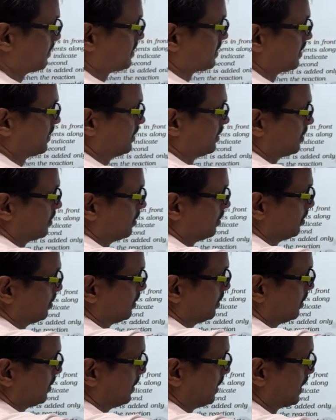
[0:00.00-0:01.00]
That means
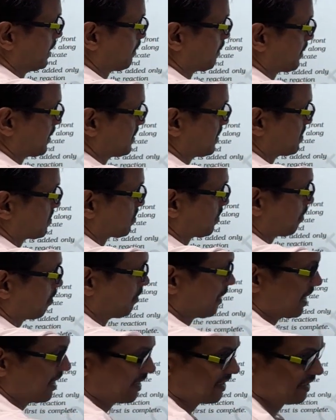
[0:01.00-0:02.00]
here in
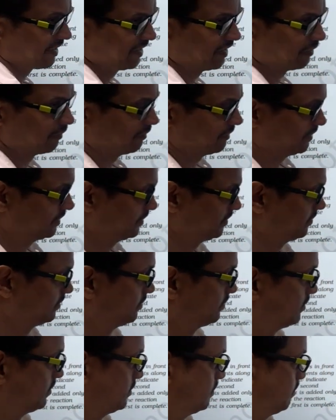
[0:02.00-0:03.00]
presence of
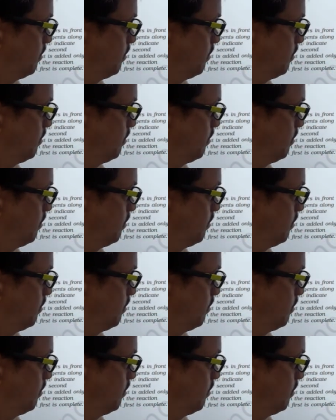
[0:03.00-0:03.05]
palladium